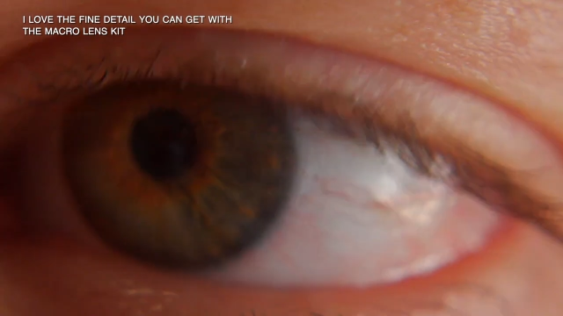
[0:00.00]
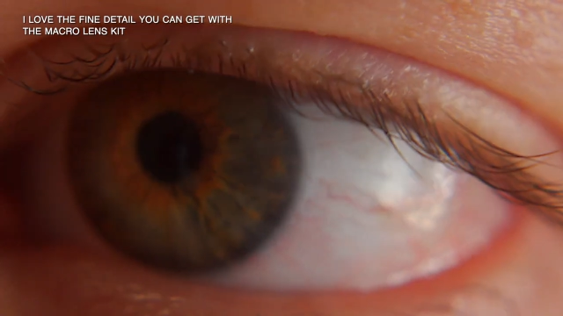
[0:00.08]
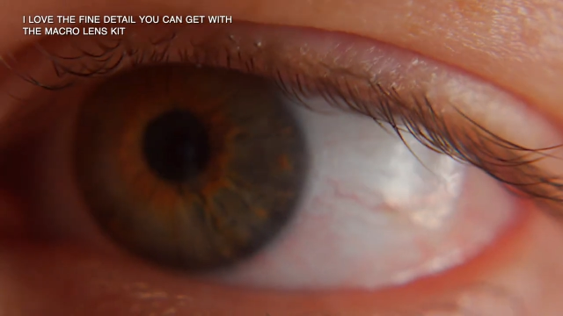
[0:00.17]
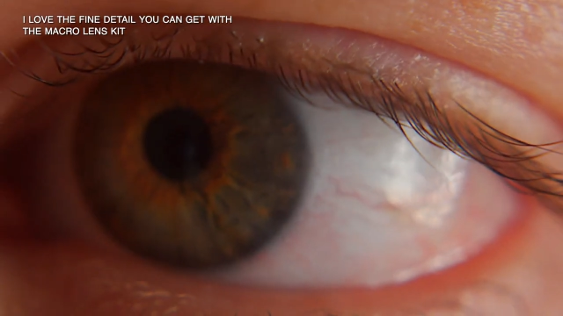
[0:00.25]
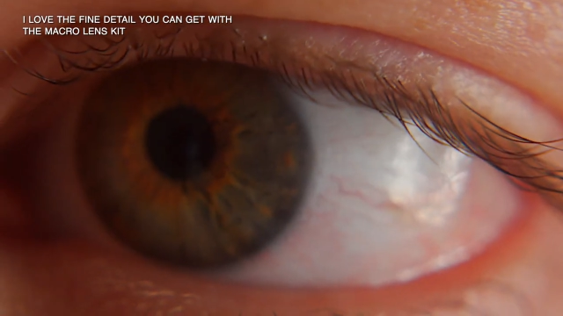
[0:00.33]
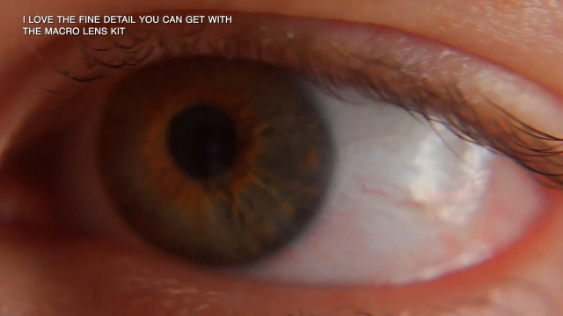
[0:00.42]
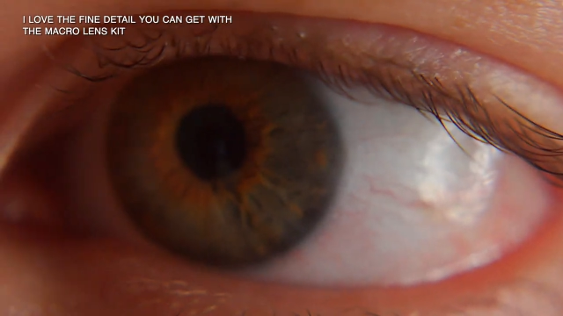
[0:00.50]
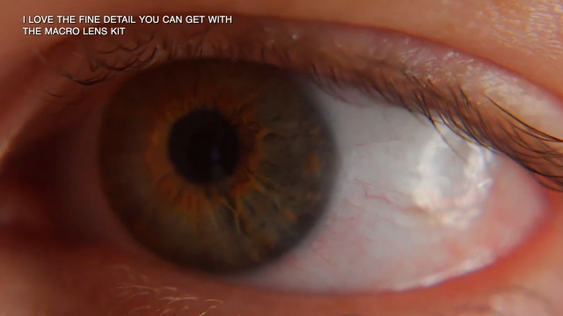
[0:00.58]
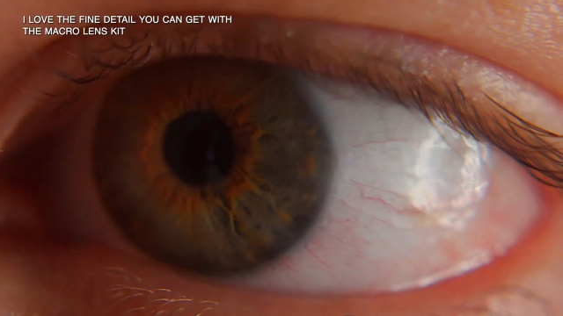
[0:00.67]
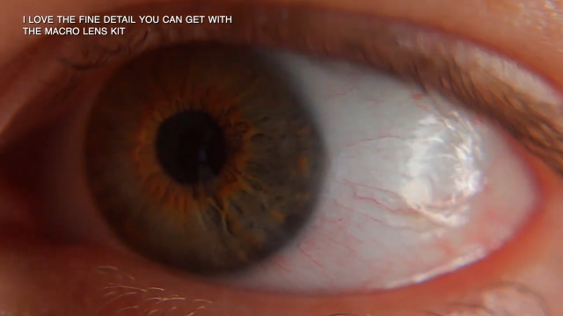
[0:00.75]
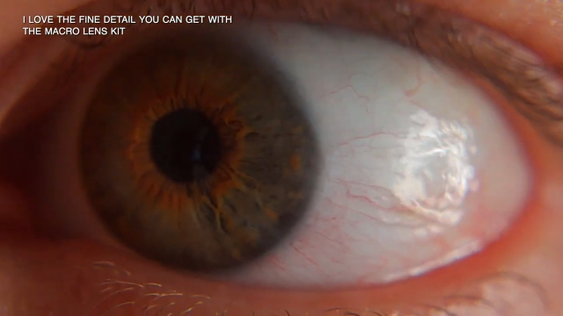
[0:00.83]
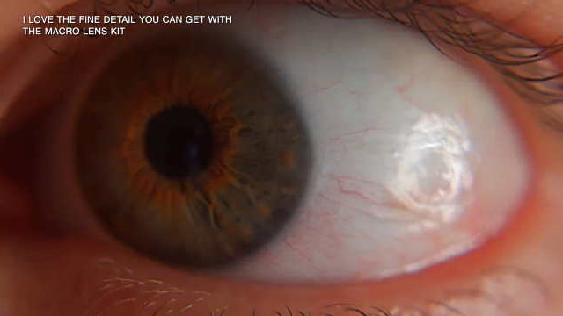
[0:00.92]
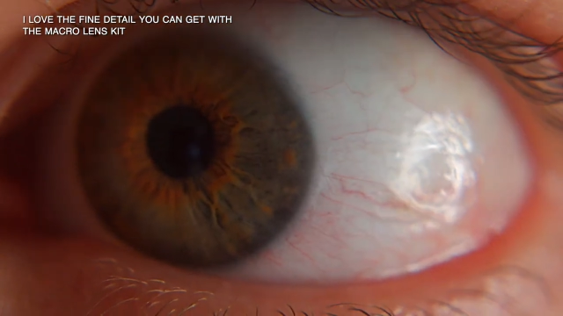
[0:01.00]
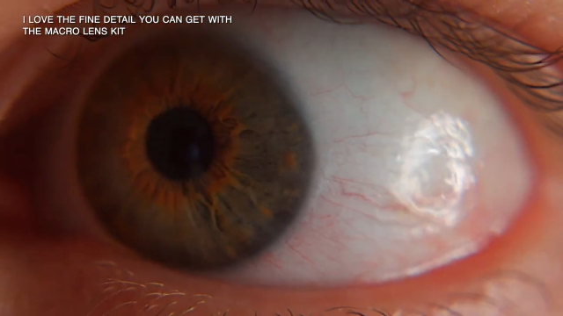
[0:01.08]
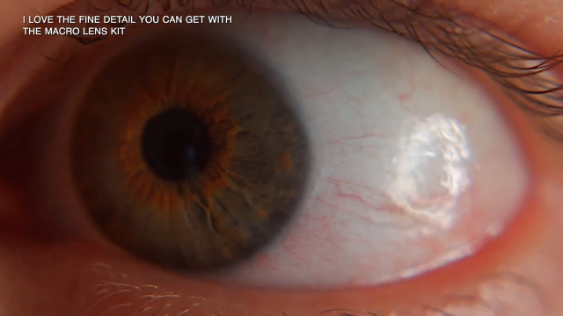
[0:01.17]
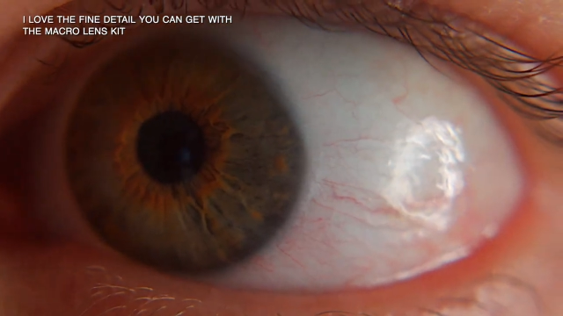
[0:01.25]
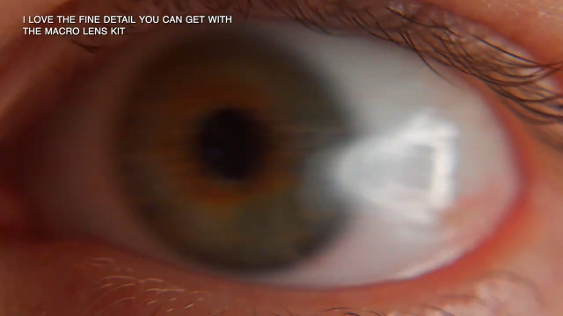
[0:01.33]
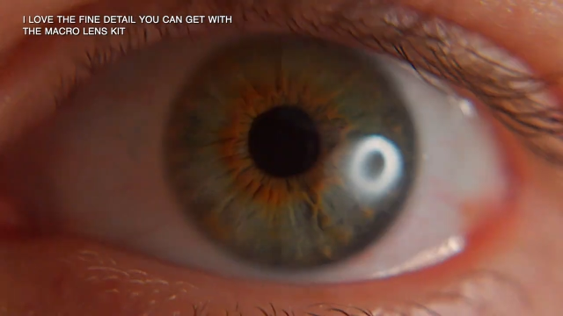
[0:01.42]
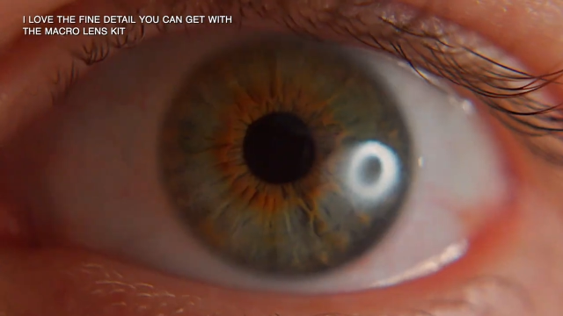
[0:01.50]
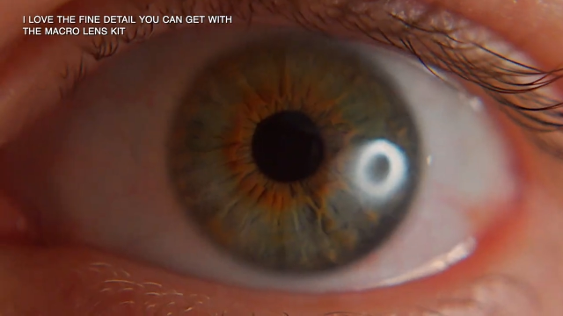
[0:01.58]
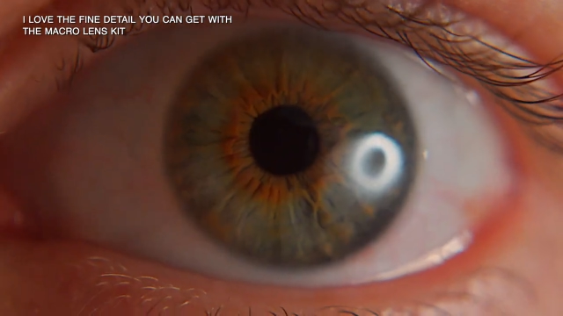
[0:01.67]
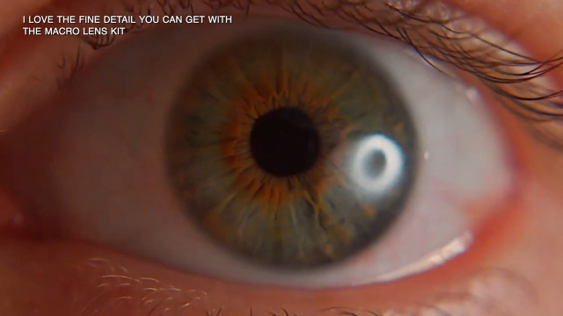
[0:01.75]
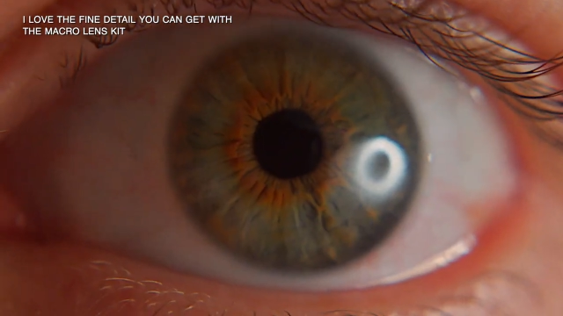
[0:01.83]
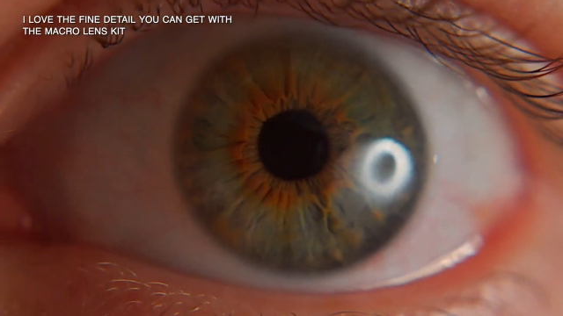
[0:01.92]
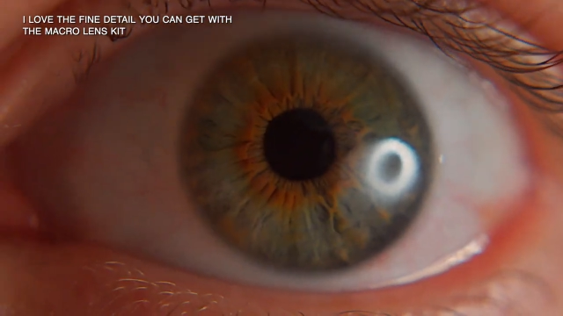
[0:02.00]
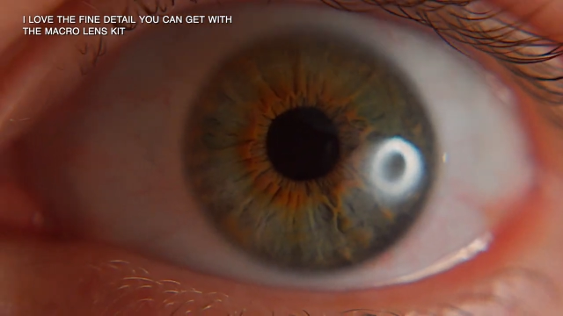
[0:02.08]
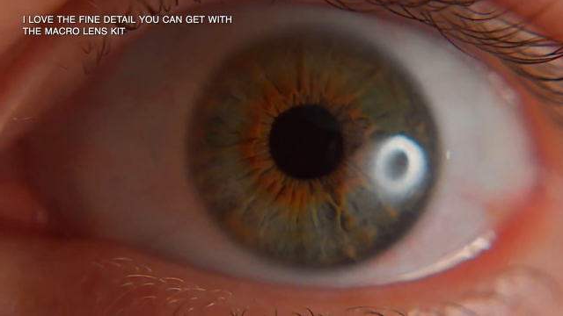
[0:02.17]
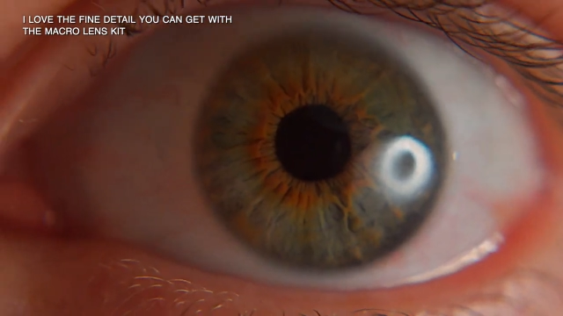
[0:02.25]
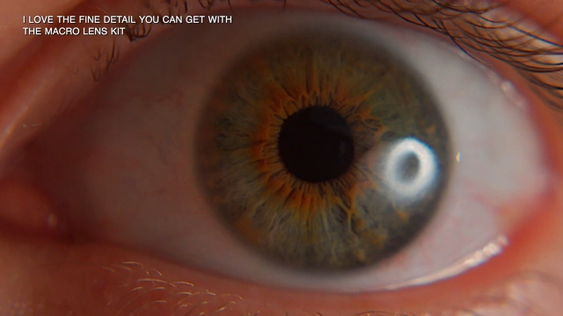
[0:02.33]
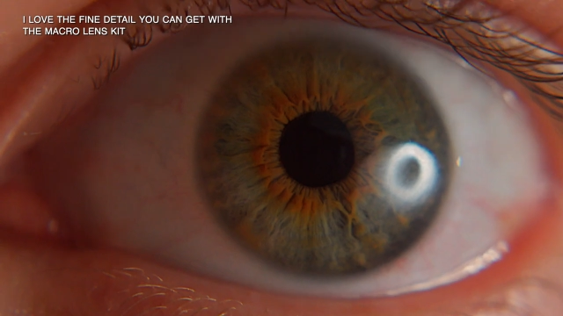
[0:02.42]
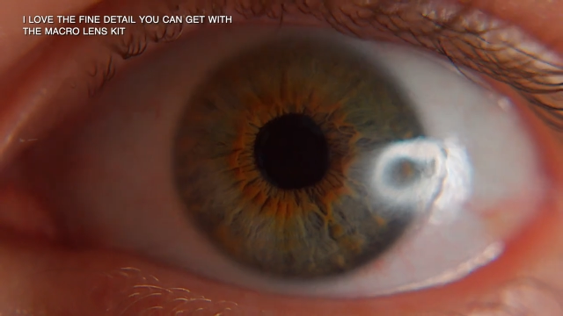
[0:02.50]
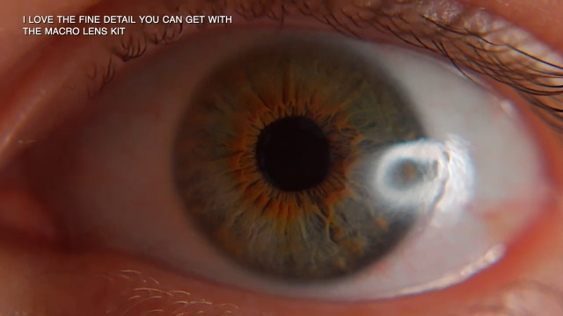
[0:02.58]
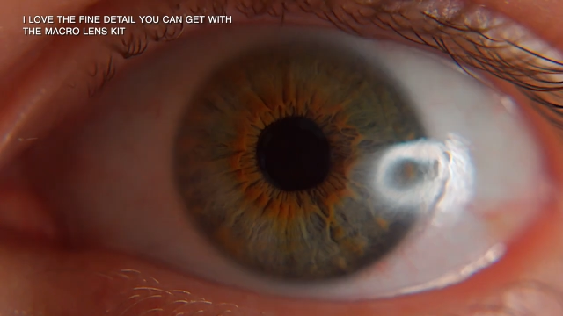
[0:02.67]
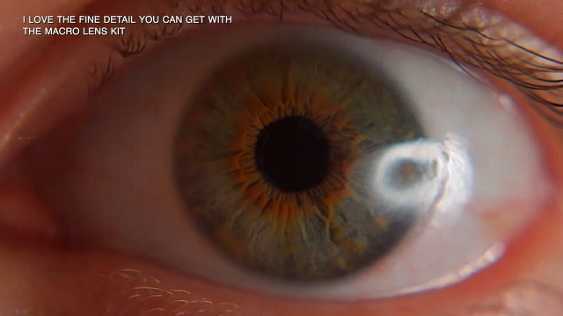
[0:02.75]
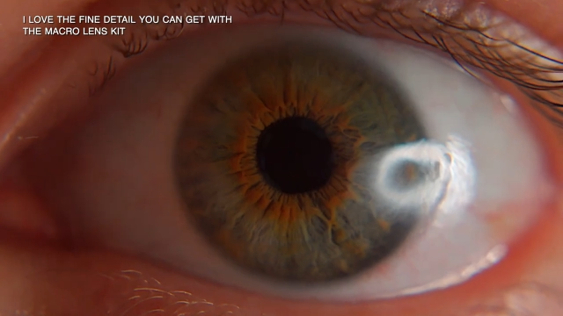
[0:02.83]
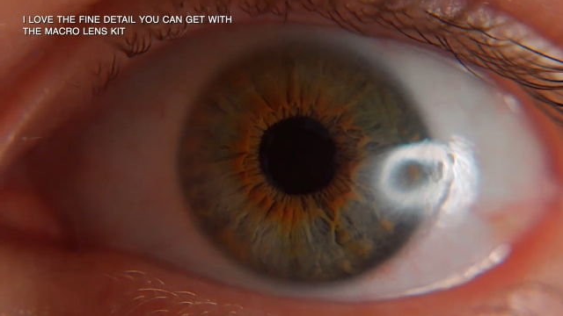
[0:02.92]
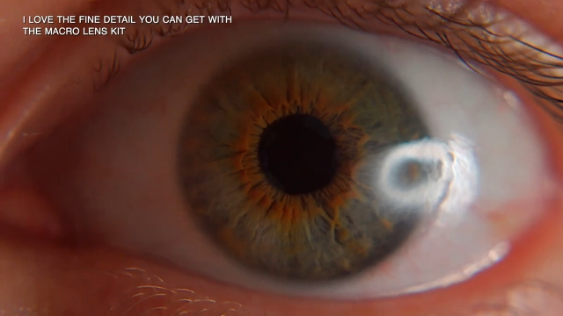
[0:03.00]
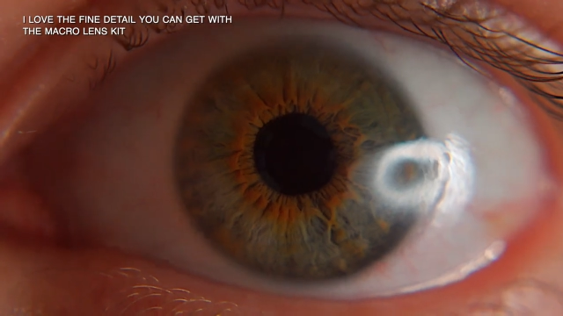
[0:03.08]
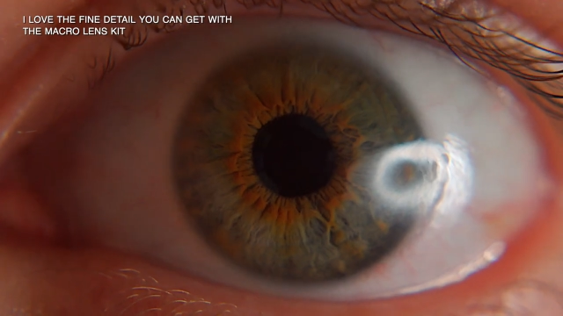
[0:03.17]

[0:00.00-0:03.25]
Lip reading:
Nobody's mouth can be seen.